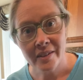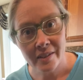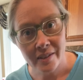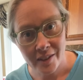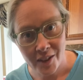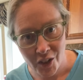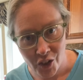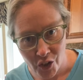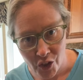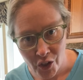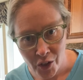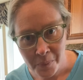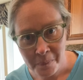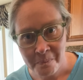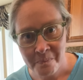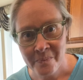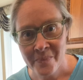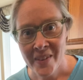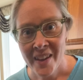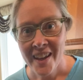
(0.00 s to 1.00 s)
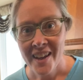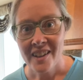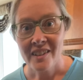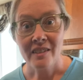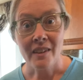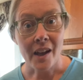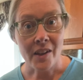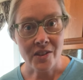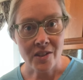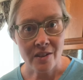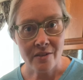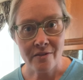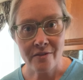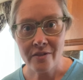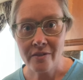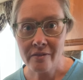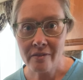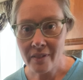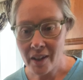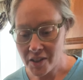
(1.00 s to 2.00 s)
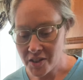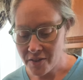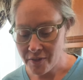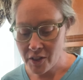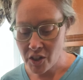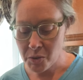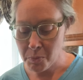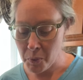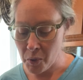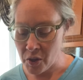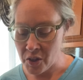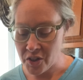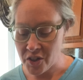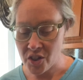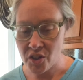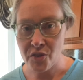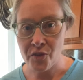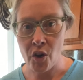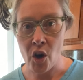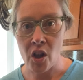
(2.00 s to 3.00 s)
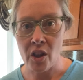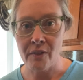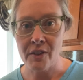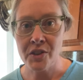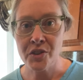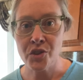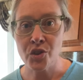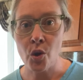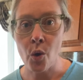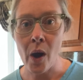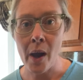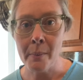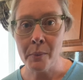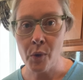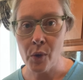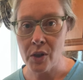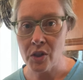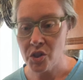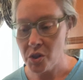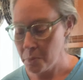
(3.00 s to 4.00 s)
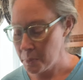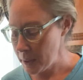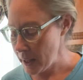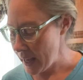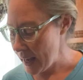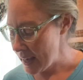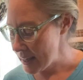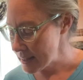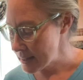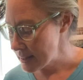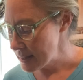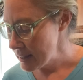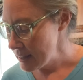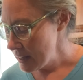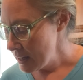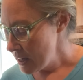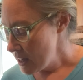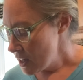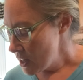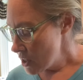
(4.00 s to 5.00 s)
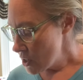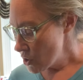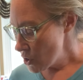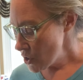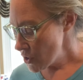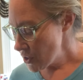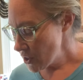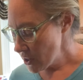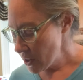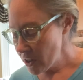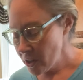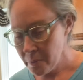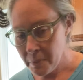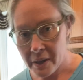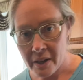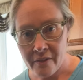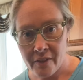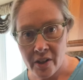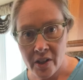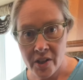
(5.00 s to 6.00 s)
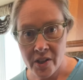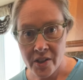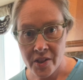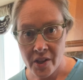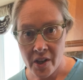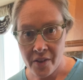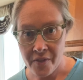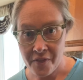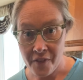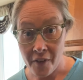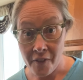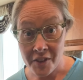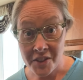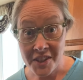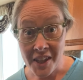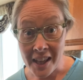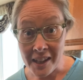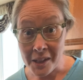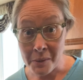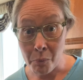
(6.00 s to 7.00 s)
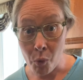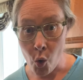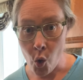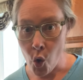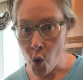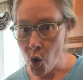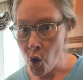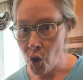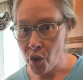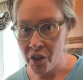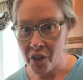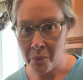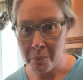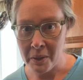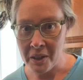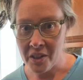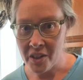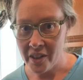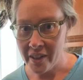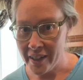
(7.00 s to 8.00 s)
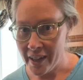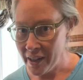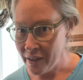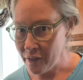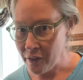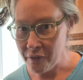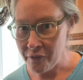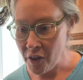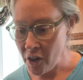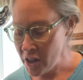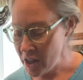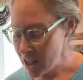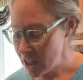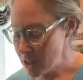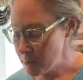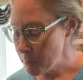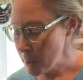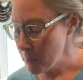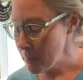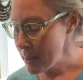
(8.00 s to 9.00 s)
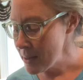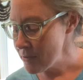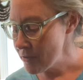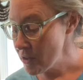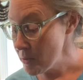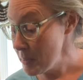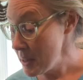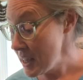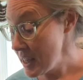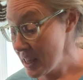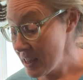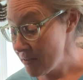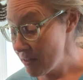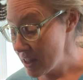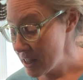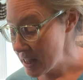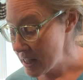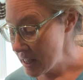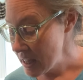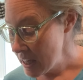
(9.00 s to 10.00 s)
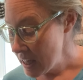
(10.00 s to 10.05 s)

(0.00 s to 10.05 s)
year. Lots of experiences for all of us. So I'm going to plant just a little bit of a salad bowl. It'll be kind of a fun experiment for me even.